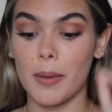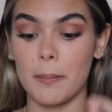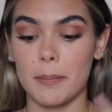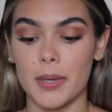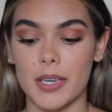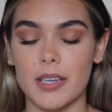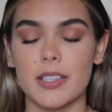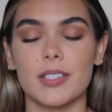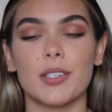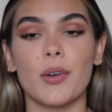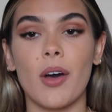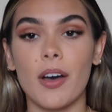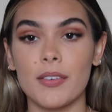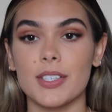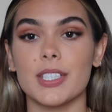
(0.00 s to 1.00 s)
because you
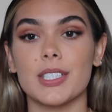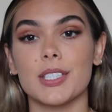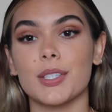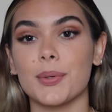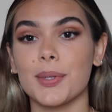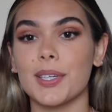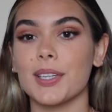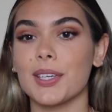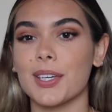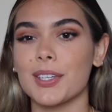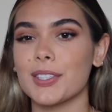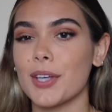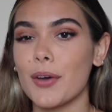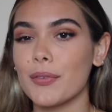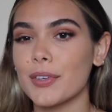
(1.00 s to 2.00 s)
obviously still want to look
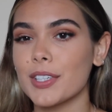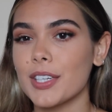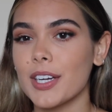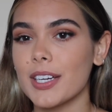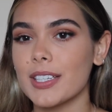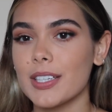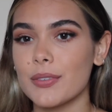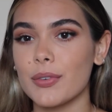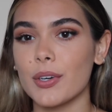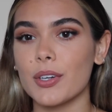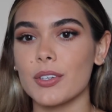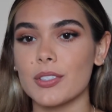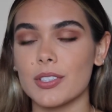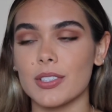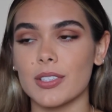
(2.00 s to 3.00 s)
yourself in your ID
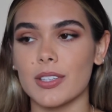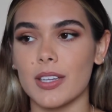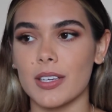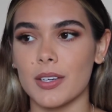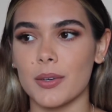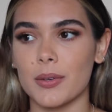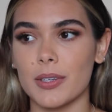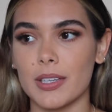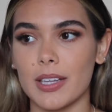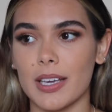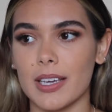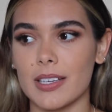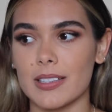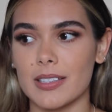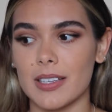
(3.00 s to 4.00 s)
photos so that no one
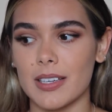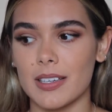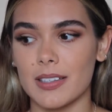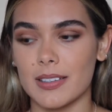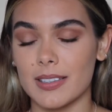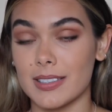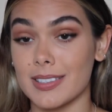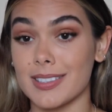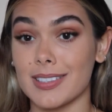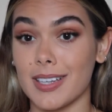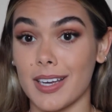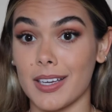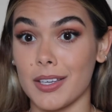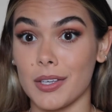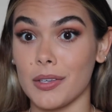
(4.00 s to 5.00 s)
like is like, this is not
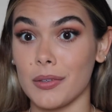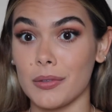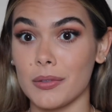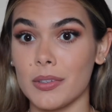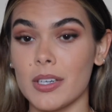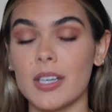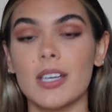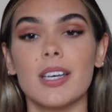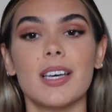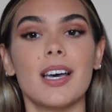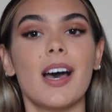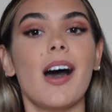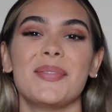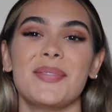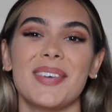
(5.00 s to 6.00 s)

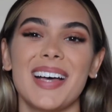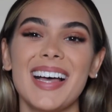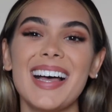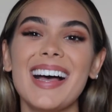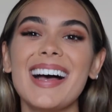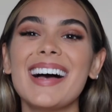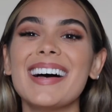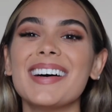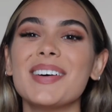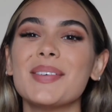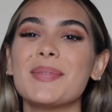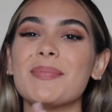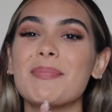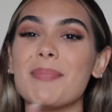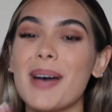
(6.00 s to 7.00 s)
you.
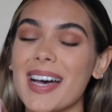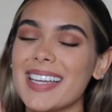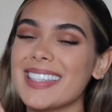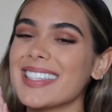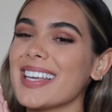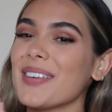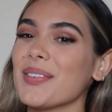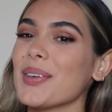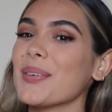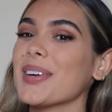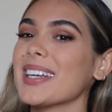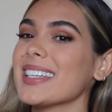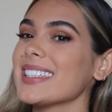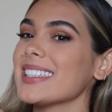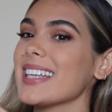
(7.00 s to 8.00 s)
But if you
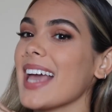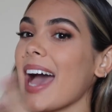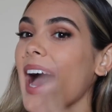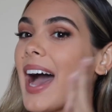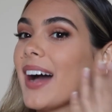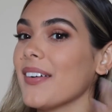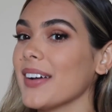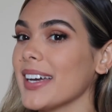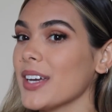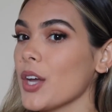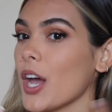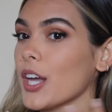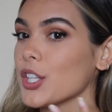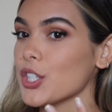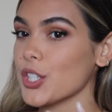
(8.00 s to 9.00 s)
want to see how I
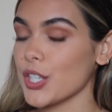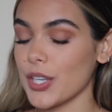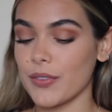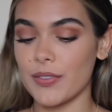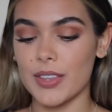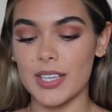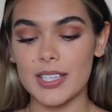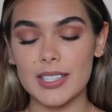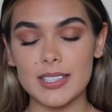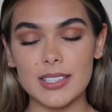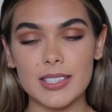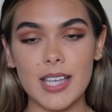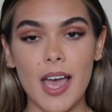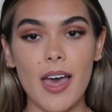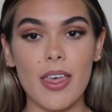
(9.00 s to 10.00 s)
achieve
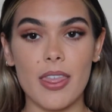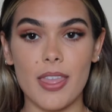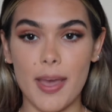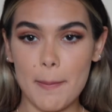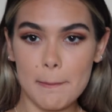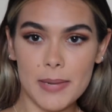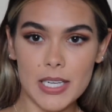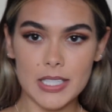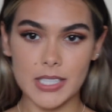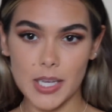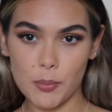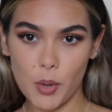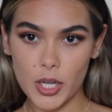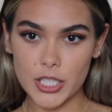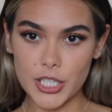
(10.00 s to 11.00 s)
this, then please keep
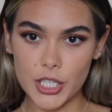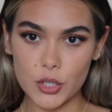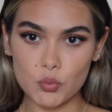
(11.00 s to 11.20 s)
watching.